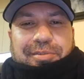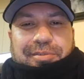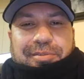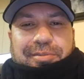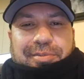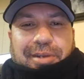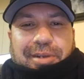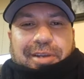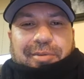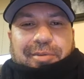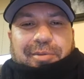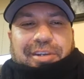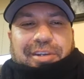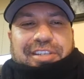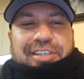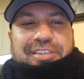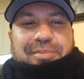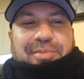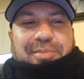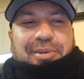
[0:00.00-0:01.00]
What is
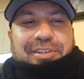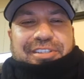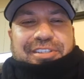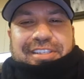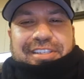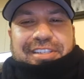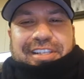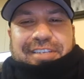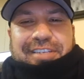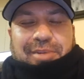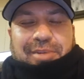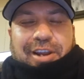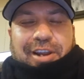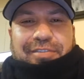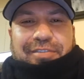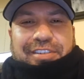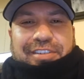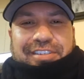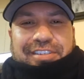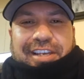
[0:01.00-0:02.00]
a person that
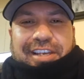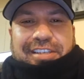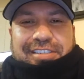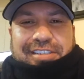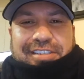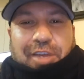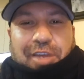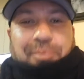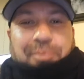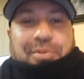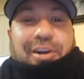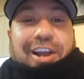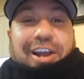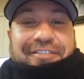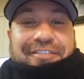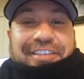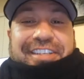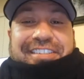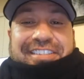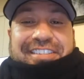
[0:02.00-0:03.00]
prophesizes? A
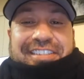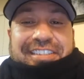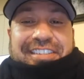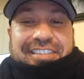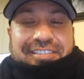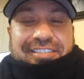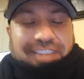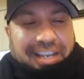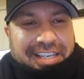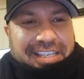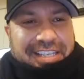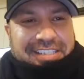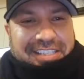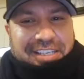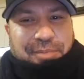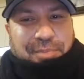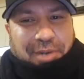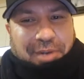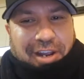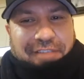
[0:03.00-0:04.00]
prophet, right? Is he a
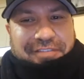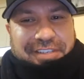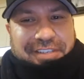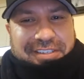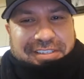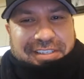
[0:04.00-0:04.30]
prophet?